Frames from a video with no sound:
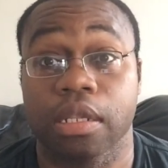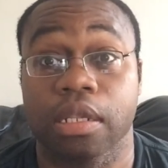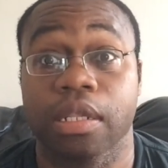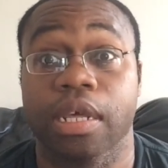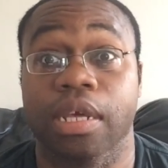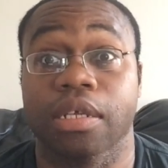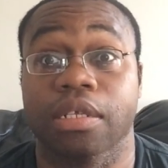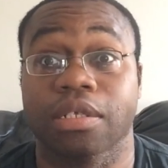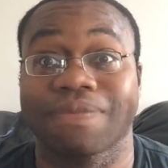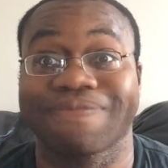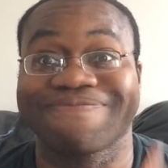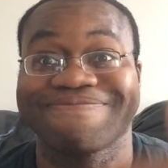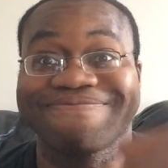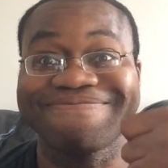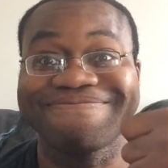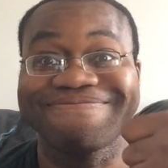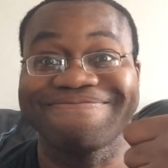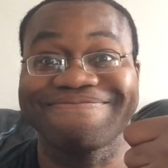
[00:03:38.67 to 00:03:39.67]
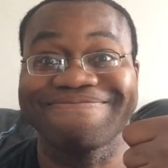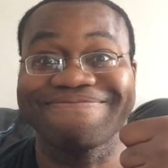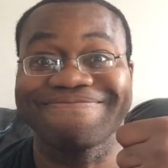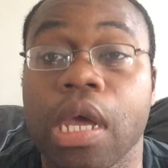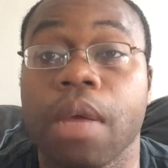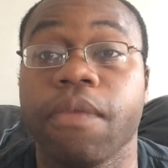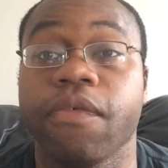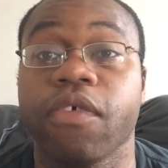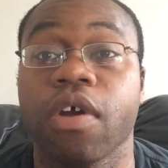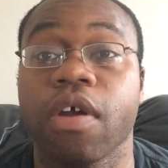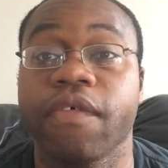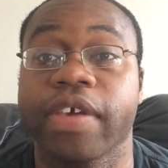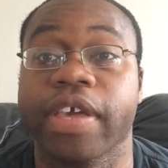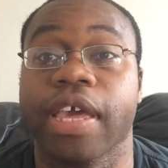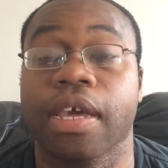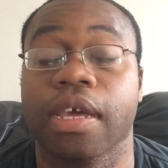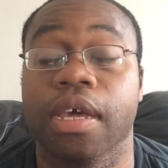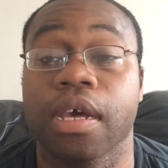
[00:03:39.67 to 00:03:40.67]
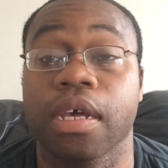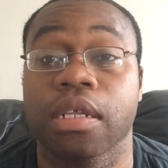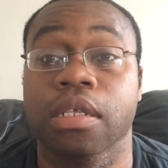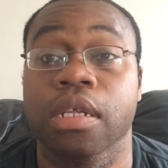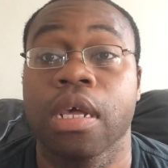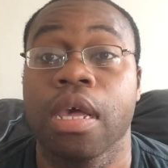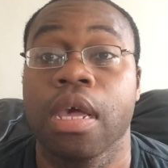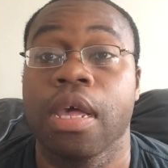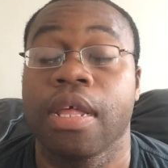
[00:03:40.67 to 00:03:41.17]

Thanks. And before I forget, guys,